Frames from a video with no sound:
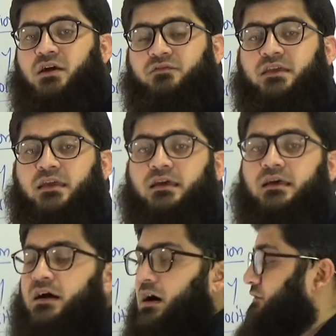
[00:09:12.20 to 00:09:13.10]
of
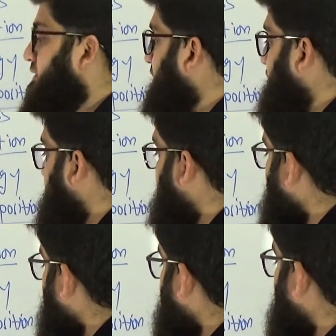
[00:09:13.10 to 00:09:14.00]
the things.
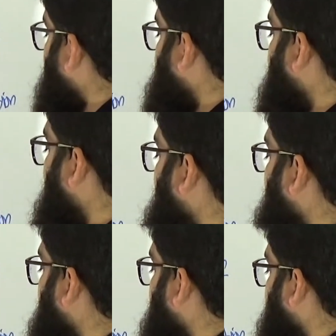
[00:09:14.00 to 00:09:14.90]
So that's
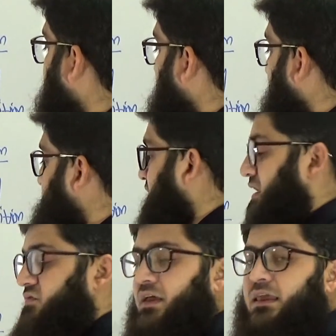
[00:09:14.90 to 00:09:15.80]
how innovation
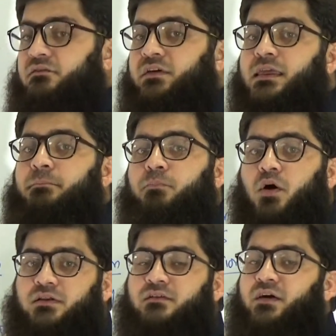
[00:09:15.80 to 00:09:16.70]
is very very
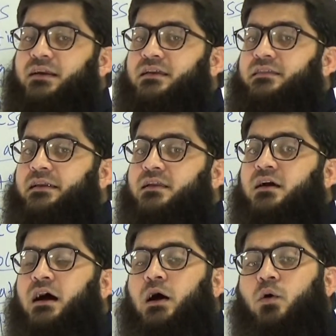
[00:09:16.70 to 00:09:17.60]
important factor, that
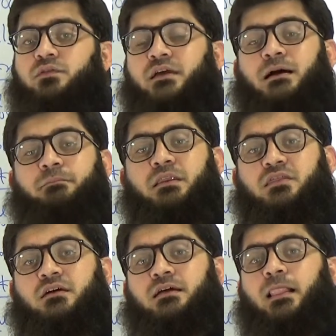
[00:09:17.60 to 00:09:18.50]
how the
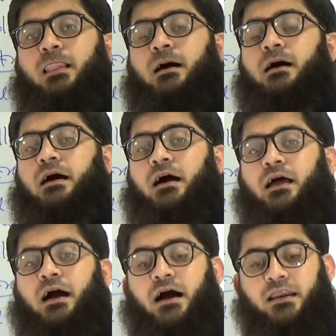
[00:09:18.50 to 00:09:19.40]
companies
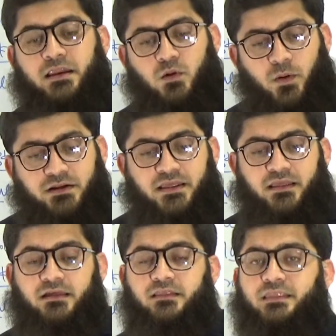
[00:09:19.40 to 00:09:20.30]
are
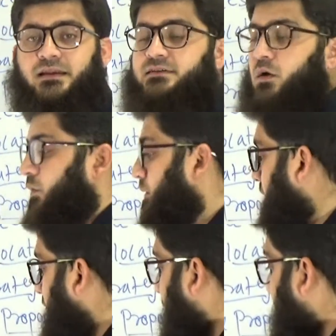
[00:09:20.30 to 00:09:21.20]
innovating. That's how.
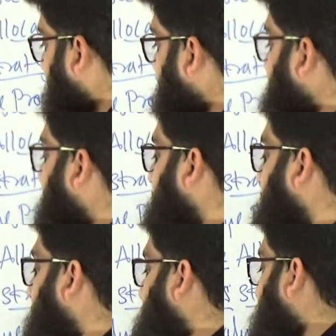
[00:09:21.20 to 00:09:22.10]
Again, the next
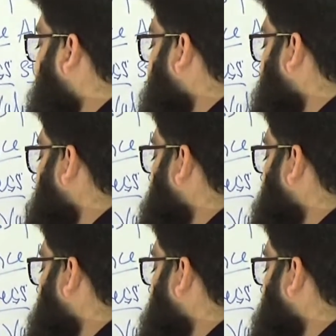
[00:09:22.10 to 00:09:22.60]
part is